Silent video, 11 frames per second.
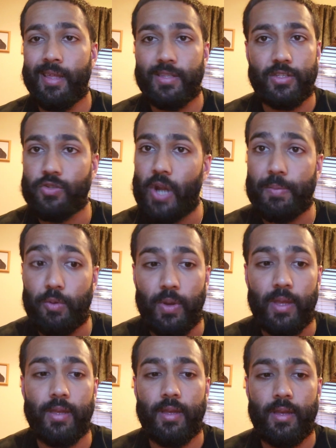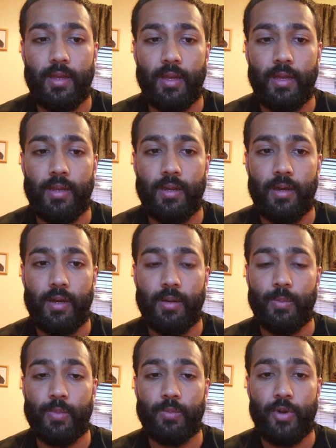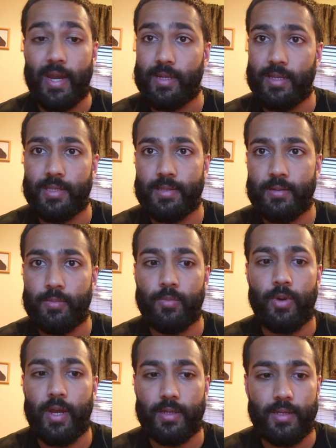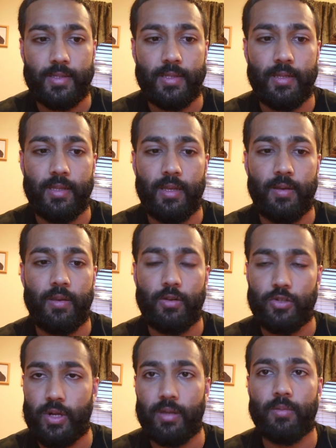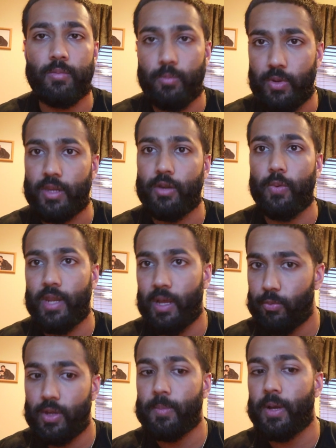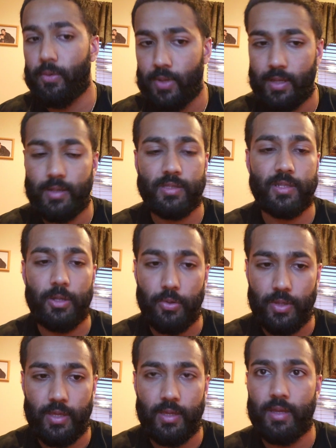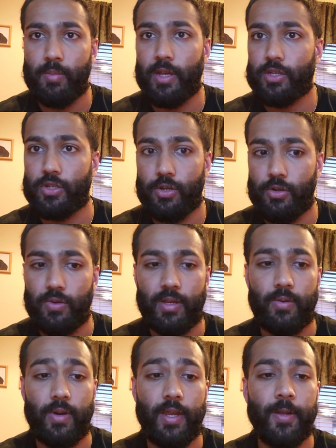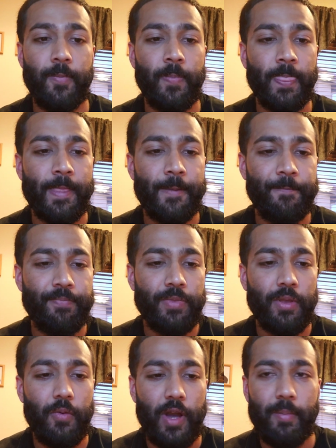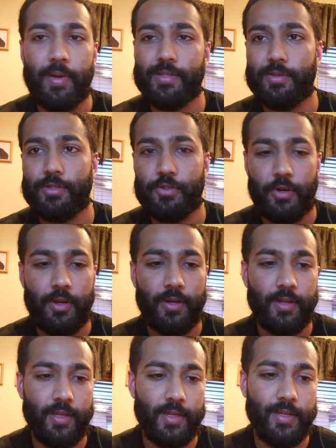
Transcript: just drop the weight and practice, and then, you know, try to bring your weight up week by week slowly and make sure you're doing it right. Why am I so strong?